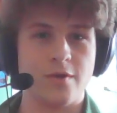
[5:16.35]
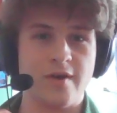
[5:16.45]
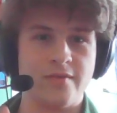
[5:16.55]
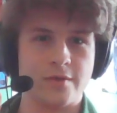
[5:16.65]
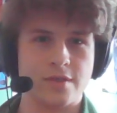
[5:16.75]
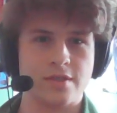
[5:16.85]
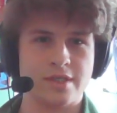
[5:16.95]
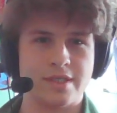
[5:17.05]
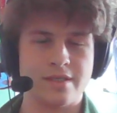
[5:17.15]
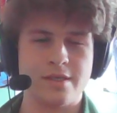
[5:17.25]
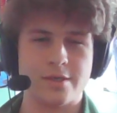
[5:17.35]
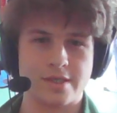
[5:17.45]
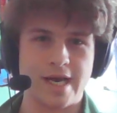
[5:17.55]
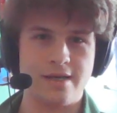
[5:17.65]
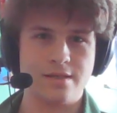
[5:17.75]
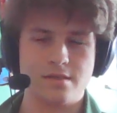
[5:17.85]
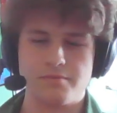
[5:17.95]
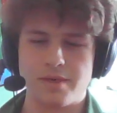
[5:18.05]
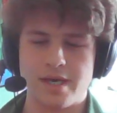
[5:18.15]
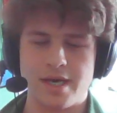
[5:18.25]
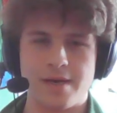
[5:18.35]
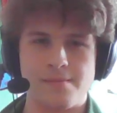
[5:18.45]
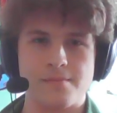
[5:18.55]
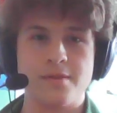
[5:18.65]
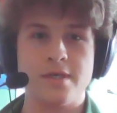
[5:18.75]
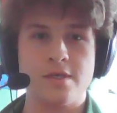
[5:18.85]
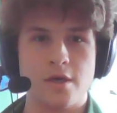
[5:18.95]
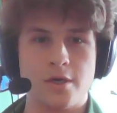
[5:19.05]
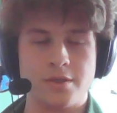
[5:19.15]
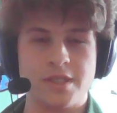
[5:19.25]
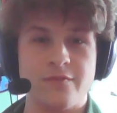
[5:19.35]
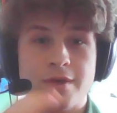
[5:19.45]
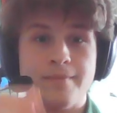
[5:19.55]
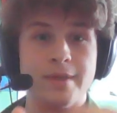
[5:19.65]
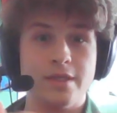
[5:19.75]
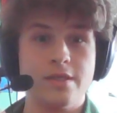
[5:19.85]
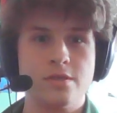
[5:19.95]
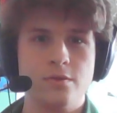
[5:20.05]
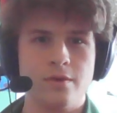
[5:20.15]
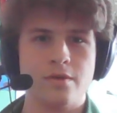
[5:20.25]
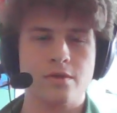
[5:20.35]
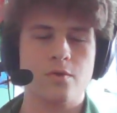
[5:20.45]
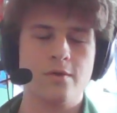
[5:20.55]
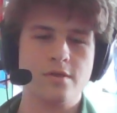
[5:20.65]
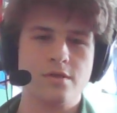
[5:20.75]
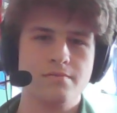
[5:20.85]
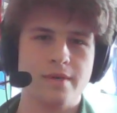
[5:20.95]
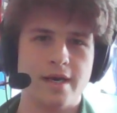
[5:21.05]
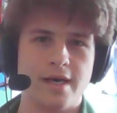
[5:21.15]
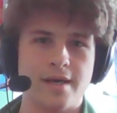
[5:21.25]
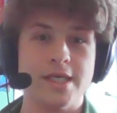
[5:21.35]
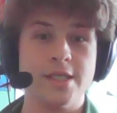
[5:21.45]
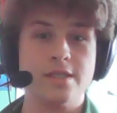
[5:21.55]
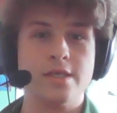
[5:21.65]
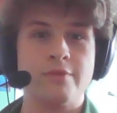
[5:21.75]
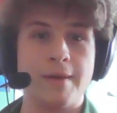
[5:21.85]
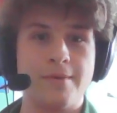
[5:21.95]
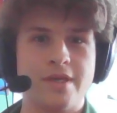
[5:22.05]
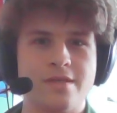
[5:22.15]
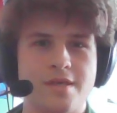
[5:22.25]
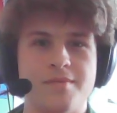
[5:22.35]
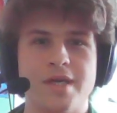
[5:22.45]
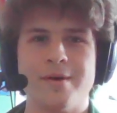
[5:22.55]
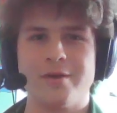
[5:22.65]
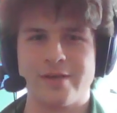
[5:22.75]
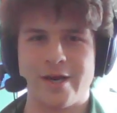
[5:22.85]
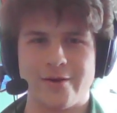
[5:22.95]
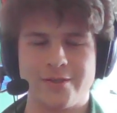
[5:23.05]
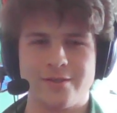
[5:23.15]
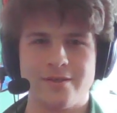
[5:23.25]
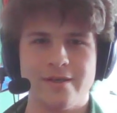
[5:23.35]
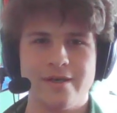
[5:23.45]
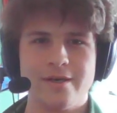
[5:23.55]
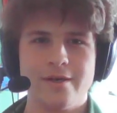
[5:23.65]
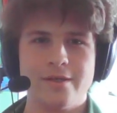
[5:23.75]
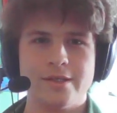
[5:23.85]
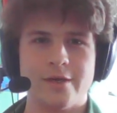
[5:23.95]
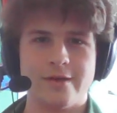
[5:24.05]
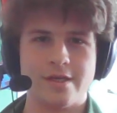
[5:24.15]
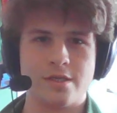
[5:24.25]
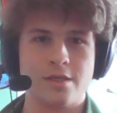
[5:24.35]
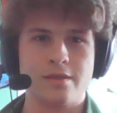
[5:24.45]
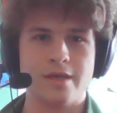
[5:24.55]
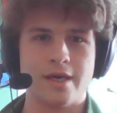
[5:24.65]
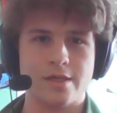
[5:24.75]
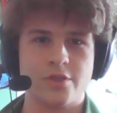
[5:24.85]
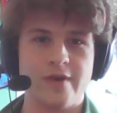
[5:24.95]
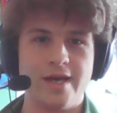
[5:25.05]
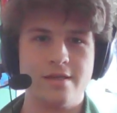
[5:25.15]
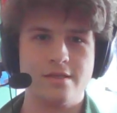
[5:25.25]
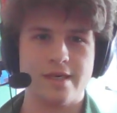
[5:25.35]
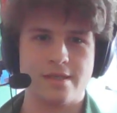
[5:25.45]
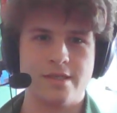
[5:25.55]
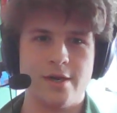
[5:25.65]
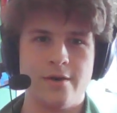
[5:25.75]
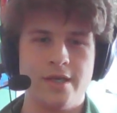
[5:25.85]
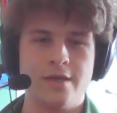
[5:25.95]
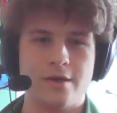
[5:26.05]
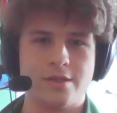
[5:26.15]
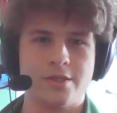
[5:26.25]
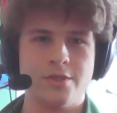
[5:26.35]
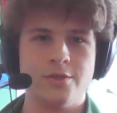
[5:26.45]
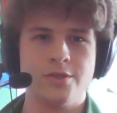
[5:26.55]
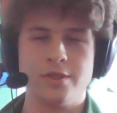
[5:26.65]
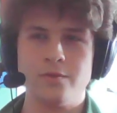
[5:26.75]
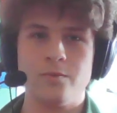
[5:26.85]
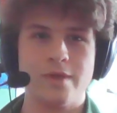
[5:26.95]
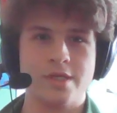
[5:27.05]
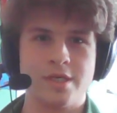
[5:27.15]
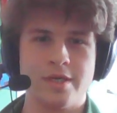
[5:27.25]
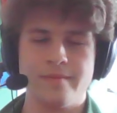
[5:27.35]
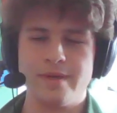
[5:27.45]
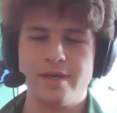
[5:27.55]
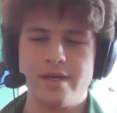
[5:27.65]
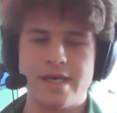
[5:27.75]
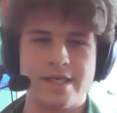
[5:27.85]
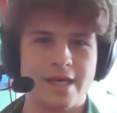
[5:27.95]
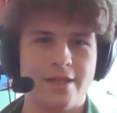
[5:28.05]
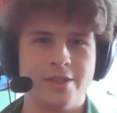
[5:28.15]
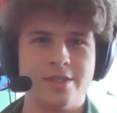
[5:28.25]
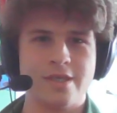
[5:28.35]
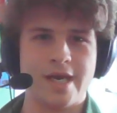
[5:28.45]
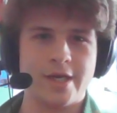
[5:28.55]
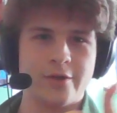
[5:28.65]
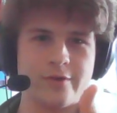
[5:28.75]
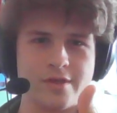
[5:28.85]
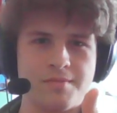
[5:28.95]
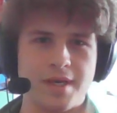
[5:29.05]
You have your stats. These are different ability scores. Each of these represents something about your character. There is strength, dexterity, constitution, wisdom, intelligence, and charisma.